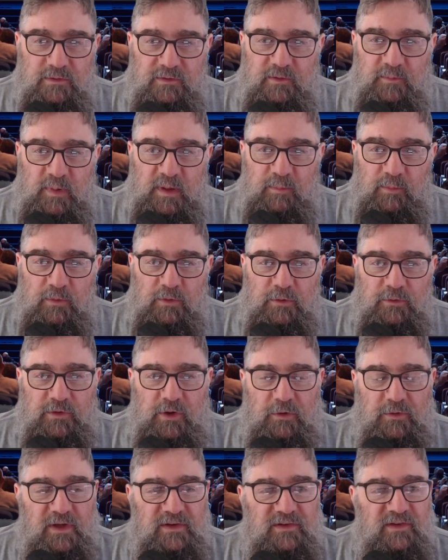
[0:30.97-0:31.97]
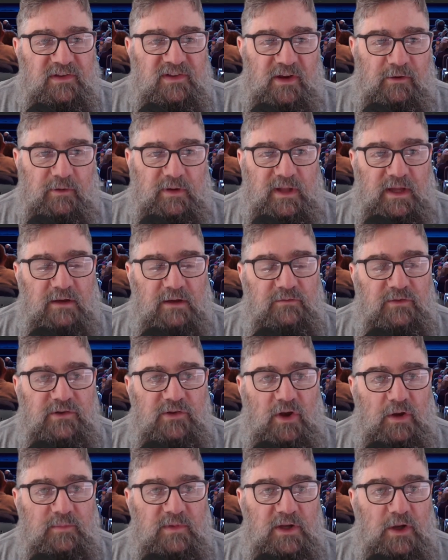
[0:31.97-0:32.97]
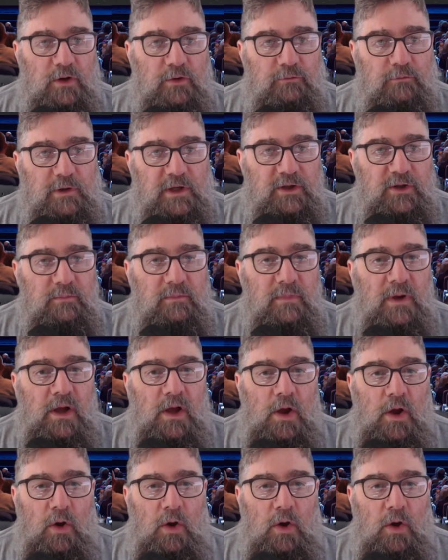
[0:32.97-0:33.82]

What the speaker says: to people who don't necessarily have the time to go and read them,